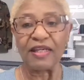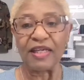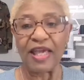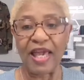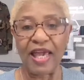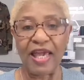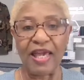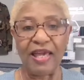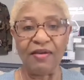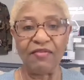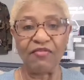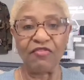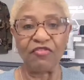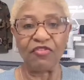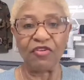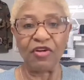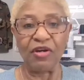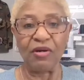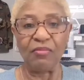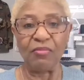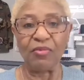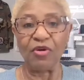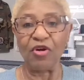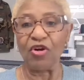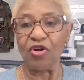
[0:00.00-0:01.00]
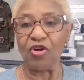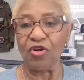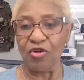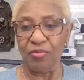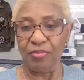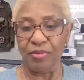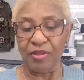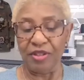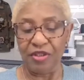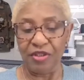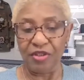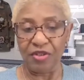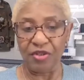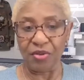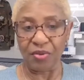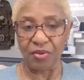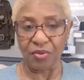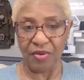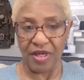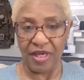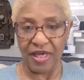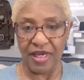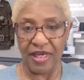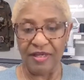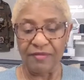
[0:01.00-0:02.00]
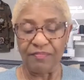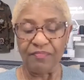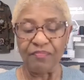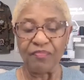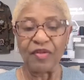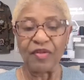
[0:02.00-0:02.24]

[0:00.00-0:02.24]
came from Urban Thread.